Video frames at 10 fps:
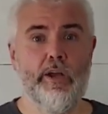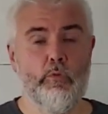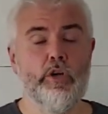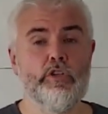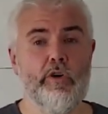I
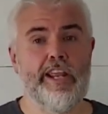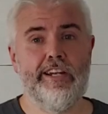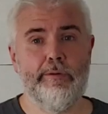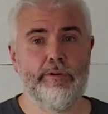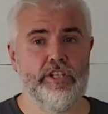would
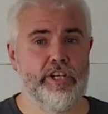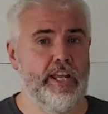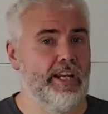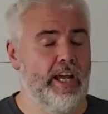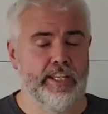greatly
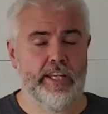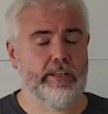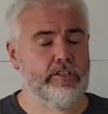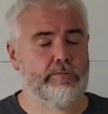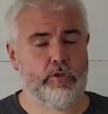appreciate
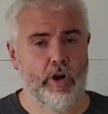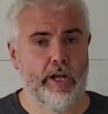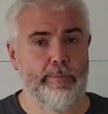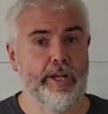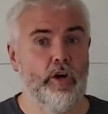liking,
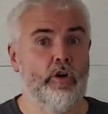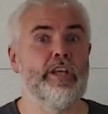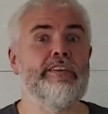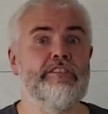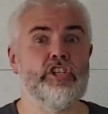subscribing, or
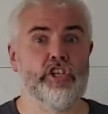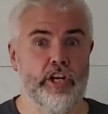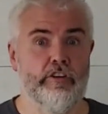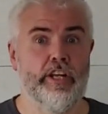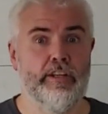even
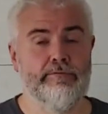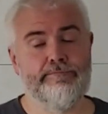sharing.